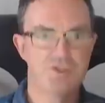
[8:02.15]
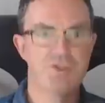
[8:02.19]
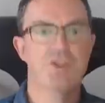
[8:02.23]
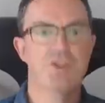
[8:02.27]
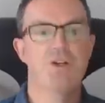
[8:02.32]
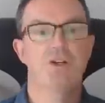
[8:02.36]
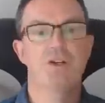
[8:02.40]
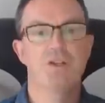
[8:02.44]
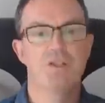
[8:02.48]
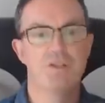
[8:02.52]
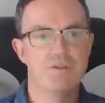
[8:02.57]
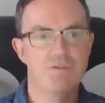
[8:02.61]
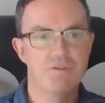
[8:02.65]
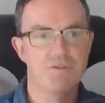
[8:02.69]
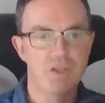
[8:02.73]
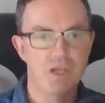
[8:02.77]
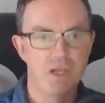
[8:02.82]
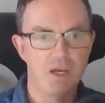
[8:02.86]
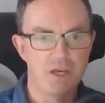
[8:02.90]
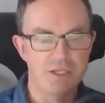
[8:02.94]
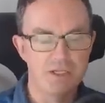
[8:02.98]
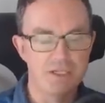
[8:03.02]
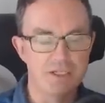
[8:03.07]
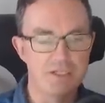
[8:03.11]
chunks of the
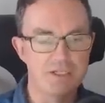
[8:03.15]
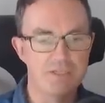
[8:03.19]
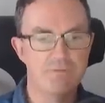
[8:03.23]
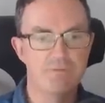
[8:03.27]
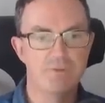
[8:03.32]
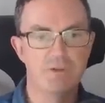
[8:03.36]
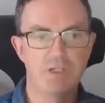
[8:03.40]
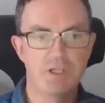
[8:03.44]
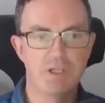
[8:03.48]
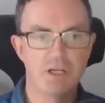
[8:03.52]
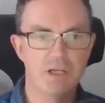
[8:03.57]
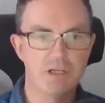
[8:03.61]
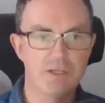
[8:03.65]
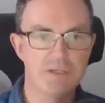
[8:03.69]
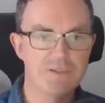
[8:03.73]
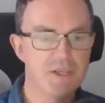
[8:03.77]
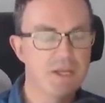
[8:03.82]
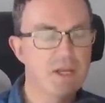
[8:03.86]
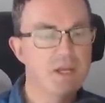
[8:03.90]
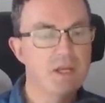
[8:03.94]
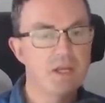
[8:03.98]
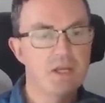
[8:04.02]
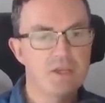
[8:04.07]
line in different colors.